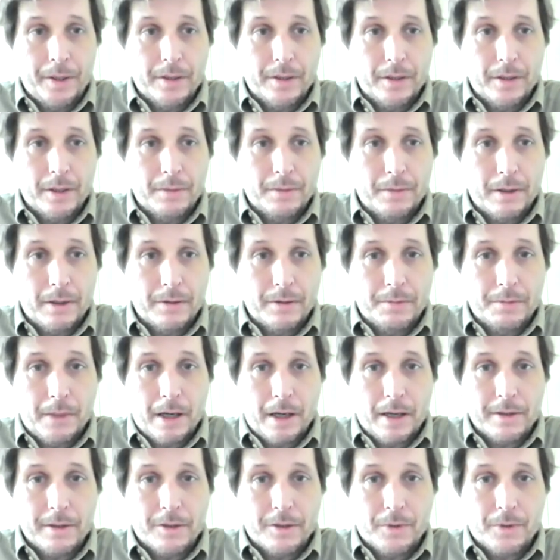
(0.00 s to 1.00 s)
It's my
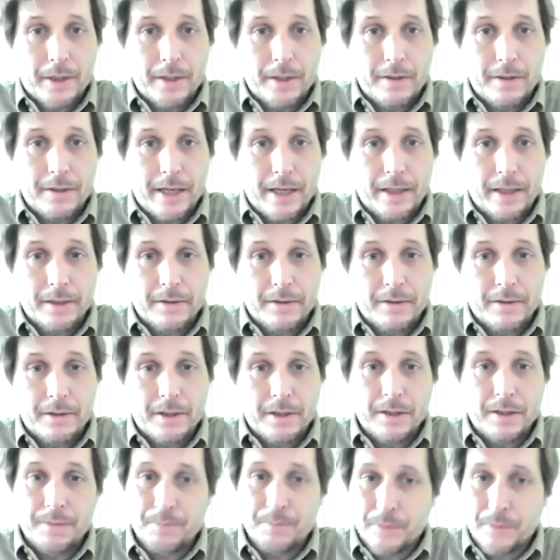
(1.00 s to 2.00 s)
last 20 seconds
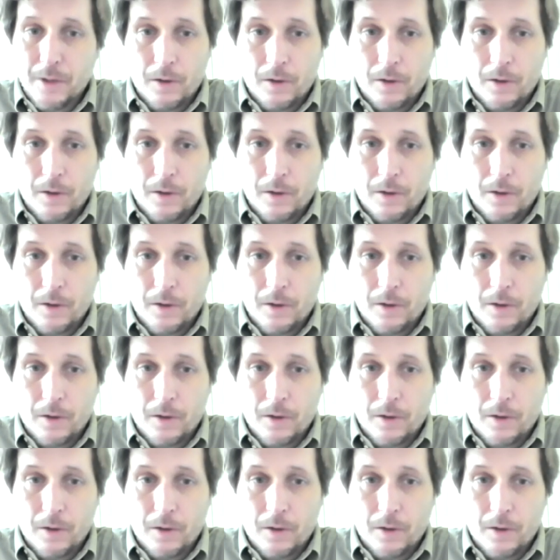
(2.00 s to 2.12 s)
here.